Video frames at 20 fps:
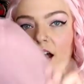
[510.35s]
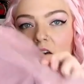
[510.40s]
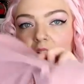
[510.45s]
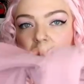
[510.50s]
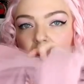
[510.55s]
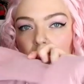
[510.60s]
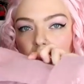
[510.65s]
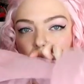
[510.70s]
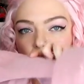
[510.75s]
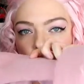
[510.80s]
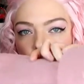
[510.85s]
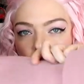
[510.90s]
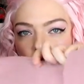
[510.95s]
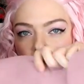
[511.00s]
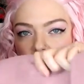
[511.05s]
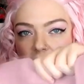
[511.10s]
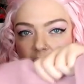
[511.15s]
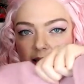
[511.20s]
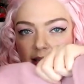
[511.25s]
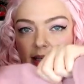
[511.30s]
And I've rolled
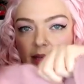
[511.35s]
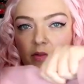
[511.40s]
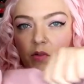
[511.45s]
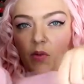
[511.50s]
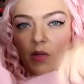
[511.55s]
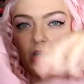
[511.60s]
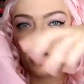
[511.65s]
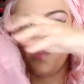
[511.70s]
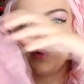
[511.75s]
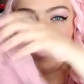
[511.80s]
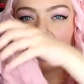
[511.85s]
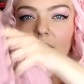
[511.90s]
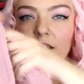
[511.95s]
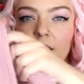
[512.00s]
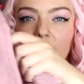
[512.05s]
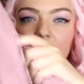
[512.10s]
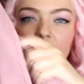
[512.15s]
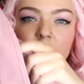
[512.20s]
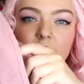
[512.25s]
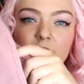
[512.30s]
up the sleeves when I wear
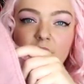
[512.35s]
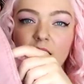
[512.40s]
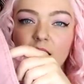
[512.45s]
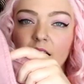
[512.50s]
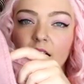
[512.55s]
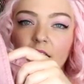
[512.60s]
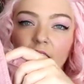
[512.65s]
it and